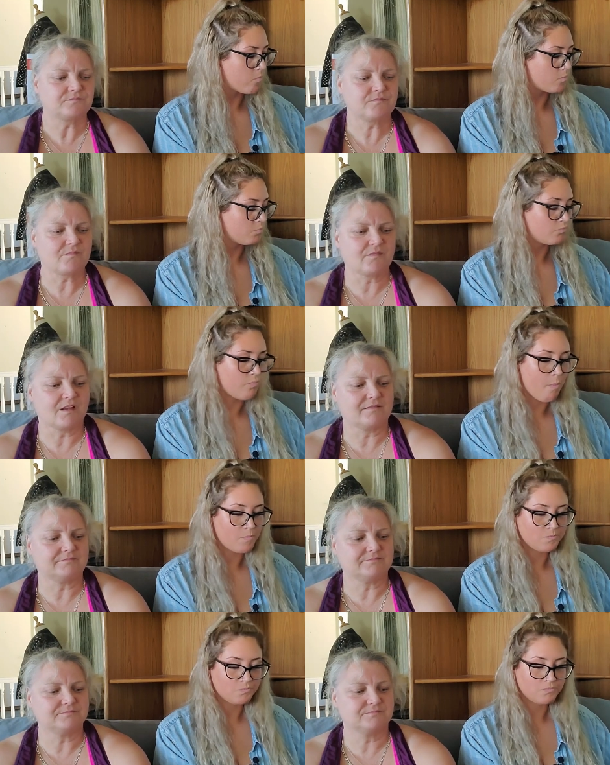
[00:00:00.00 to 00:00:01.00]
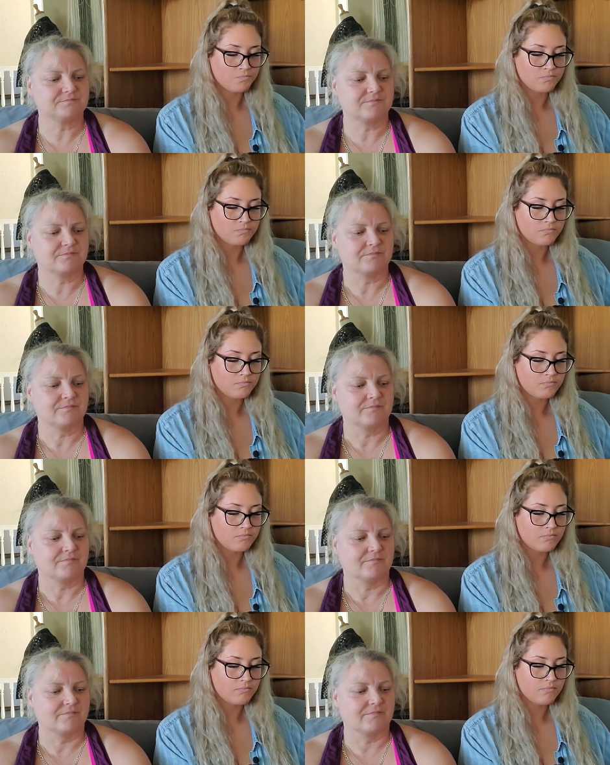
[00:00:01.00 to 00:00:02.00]

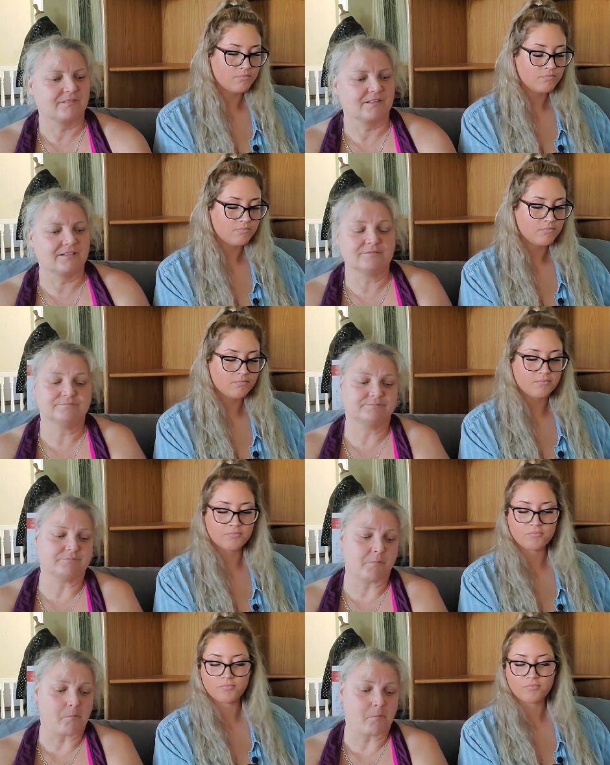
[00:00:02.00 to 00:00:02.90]
(no one is talking)